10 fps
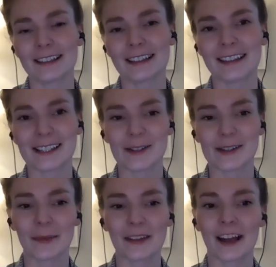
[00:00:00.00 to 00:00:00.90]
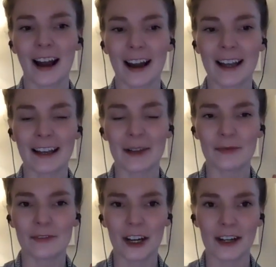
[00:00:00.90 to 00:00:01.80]
and this is something that I
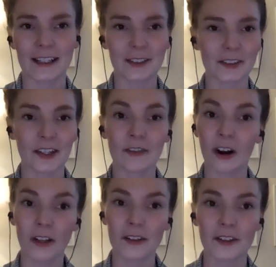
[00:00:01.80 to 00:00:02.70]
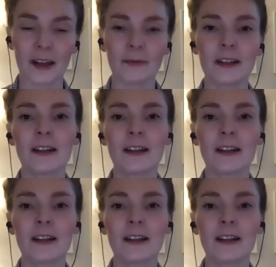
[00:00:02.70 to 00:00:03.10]
am very guilty of all the time,